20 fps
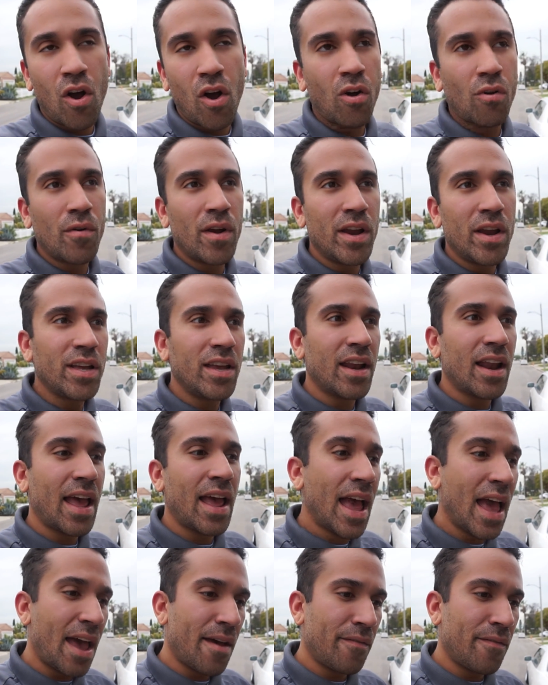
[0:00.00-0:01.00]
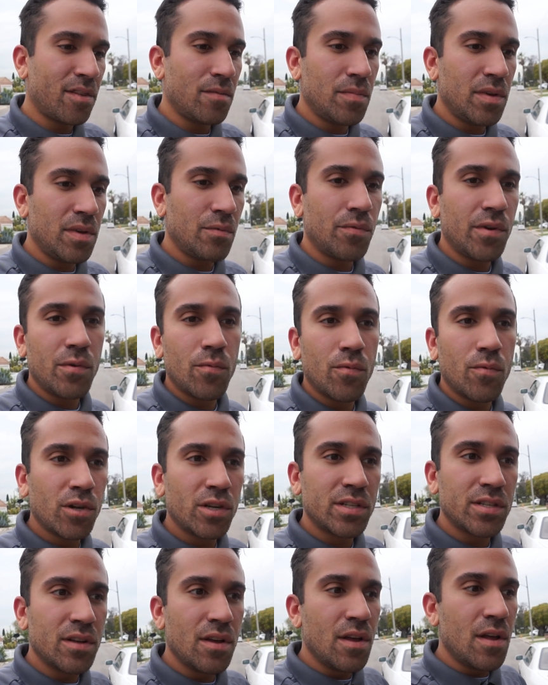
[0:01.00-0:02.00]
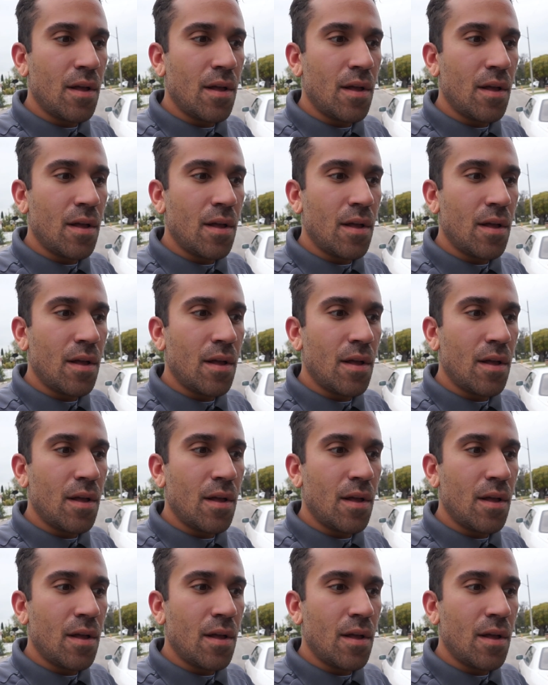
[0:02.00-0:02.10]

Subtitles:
already going to have to be reworked.